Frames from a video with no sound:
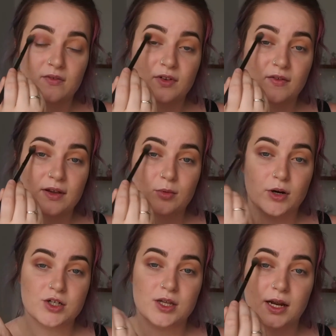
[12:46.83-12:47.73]
fluffy
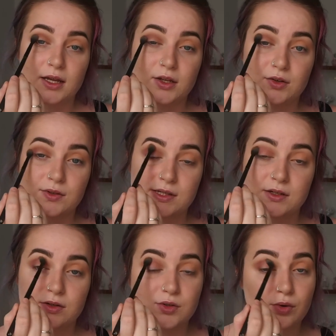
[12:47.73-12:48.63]
brush that I
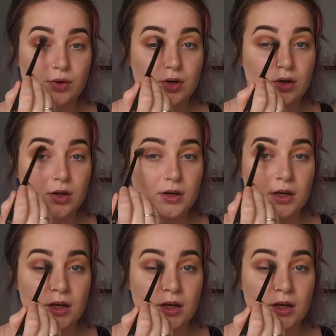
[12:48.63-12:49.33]
used Dawn on